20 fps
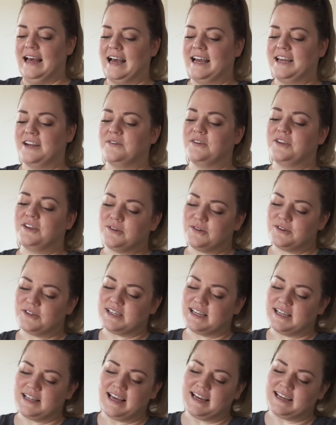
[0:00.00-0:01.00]
I don't
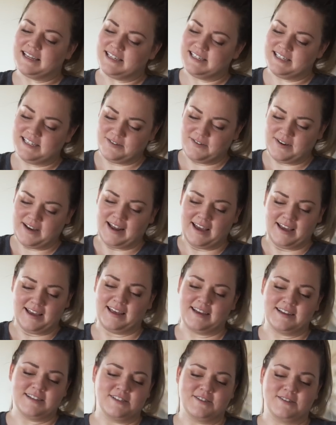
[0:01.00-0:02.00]
usually like to do it. I
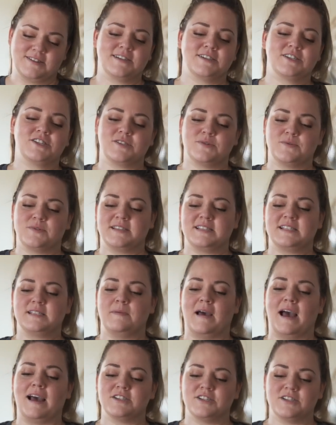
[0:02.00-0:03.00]
like doing it just with a
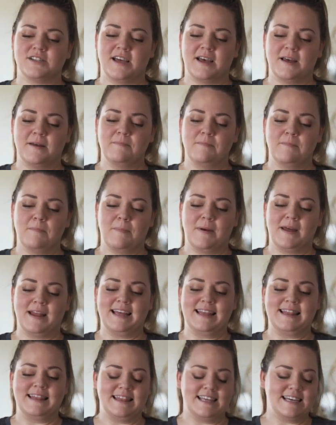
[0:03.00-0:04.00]
spatula, but
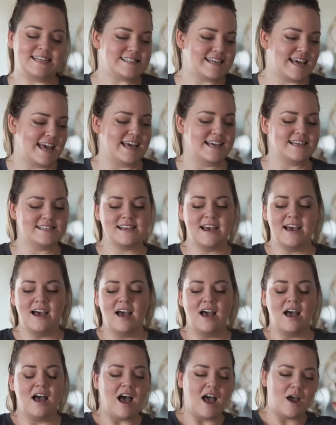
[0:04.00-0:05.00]
in this case,
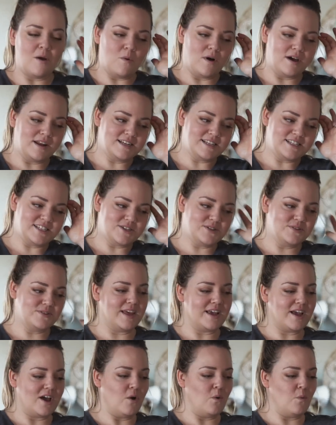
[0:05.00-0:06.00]
I wanna do
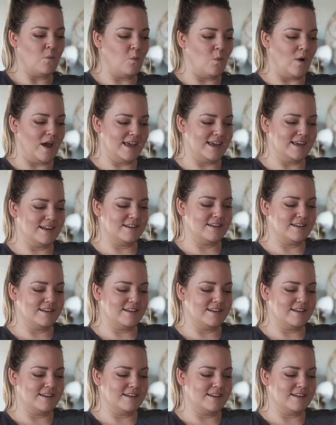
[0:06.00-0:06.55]
like a white,